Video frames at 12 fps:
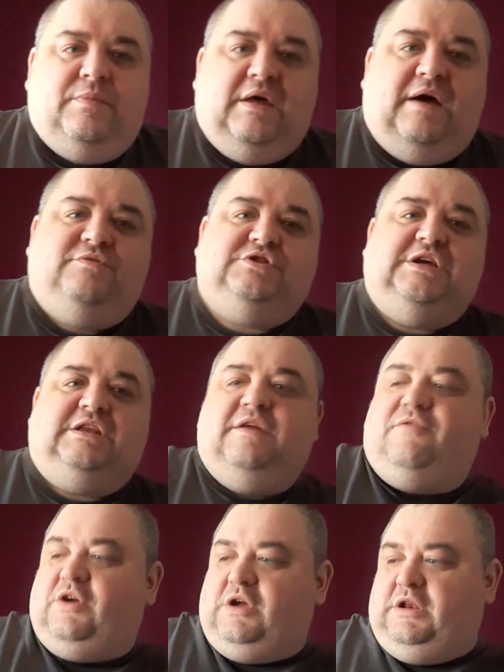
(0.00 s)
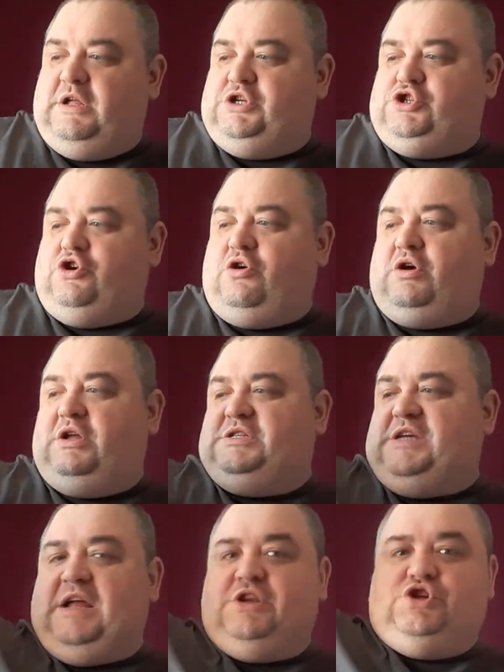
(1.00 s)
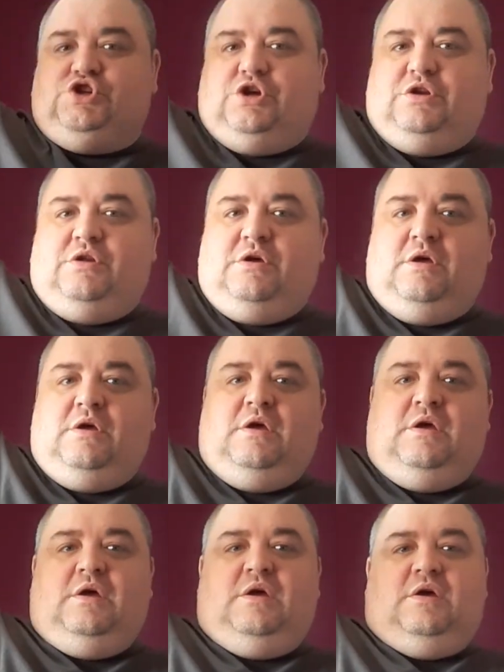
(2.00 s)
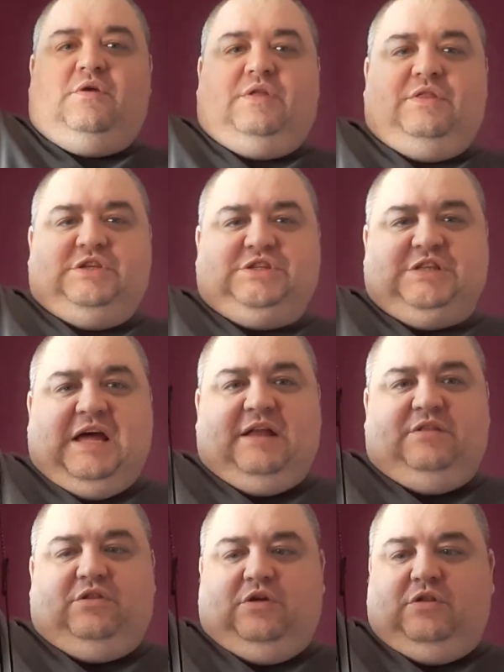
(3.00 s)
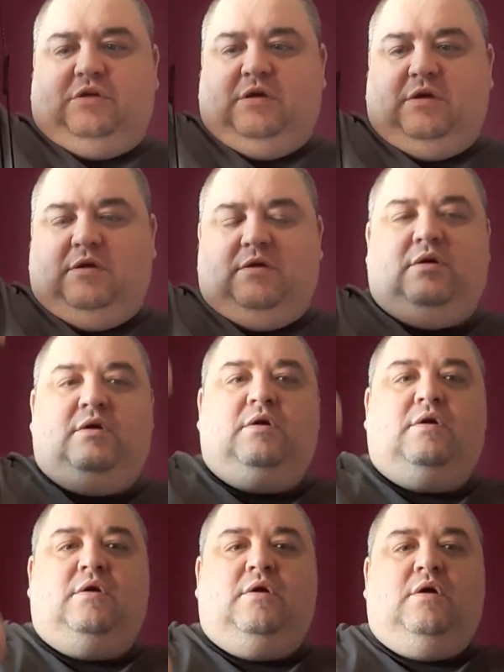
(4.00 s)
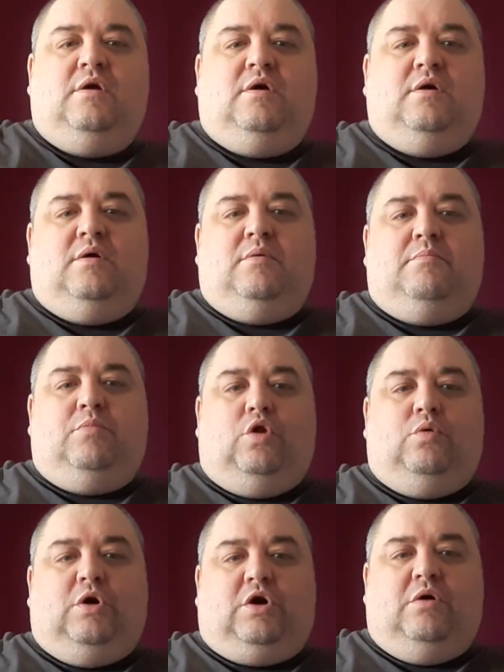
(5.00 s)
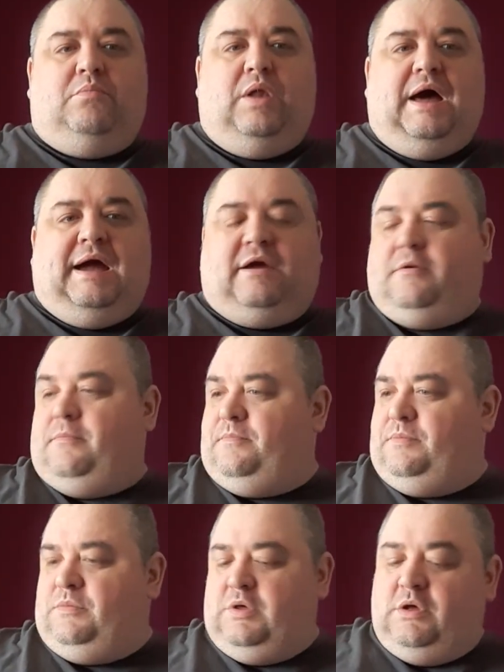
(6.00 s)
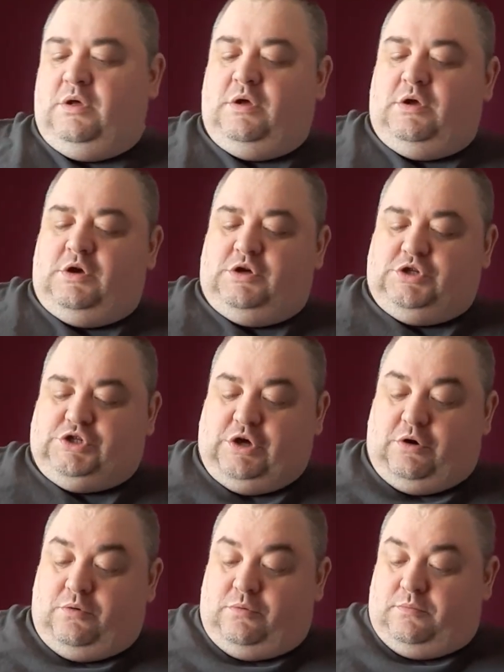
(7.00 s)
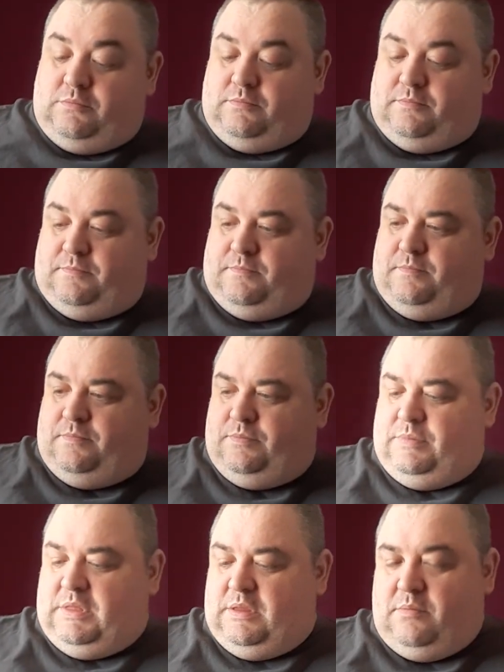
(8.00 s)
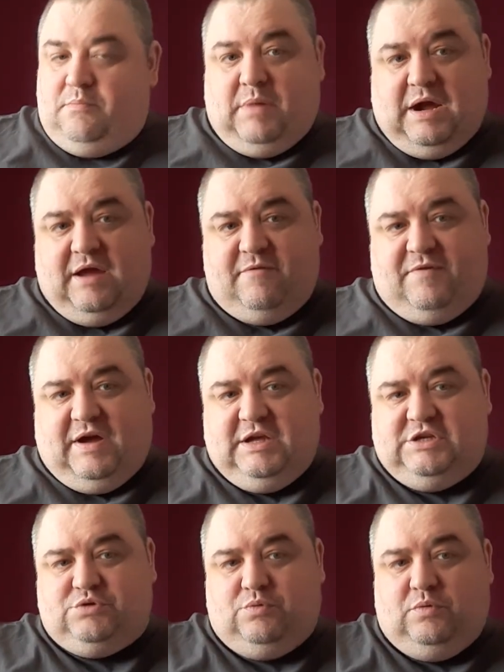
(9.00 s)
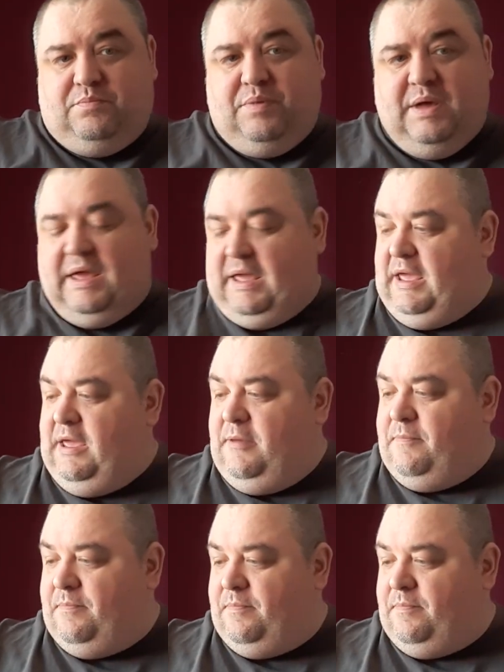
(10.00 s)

have significantly stronger tension than the standard BULLWORKER Black. So my advice would be,